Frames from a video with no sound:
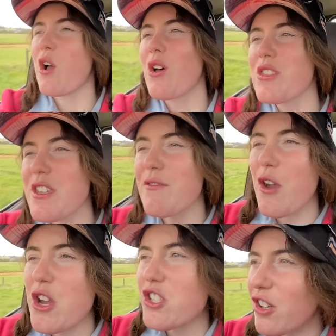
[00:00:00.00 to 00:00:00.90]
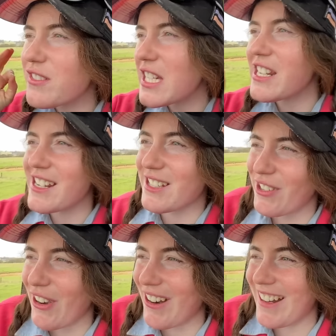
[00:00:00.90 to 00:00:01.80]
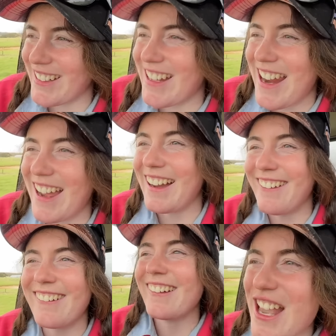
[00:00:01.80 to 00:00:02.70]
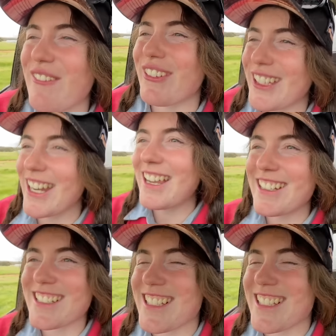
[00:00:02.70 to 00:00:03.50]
on the verge of tears right now. 7 years